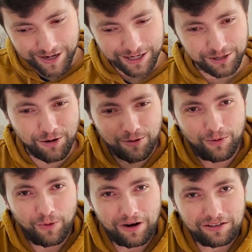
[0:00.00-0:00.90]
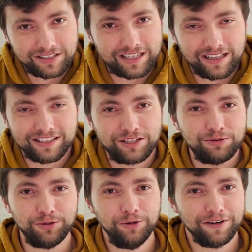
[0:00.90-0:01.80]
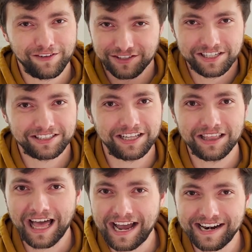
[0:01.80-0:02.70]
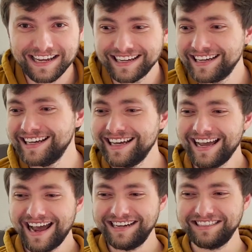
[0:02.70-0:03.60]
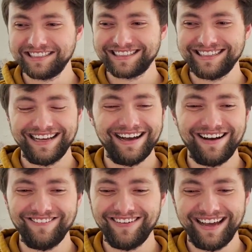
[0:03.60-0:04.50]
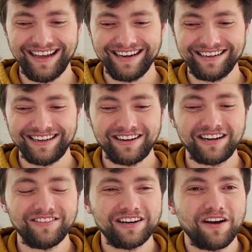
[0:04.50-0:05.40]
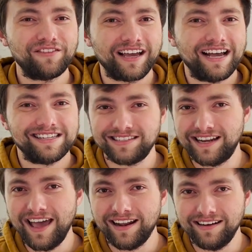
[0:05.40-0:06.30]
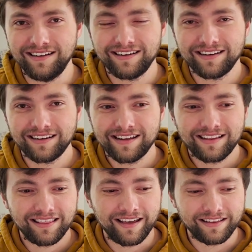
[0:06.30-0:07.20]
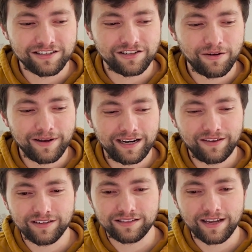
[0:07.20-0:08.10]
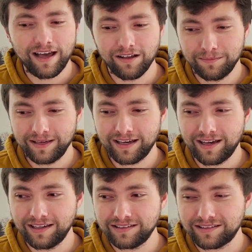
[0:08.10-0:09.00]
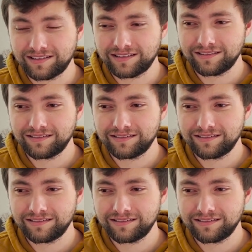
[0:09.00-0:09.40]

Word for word: two worlds, two universes colliding, and just, oh man. You don't even know if that guy's dead. Like, there's no way to even tell, because...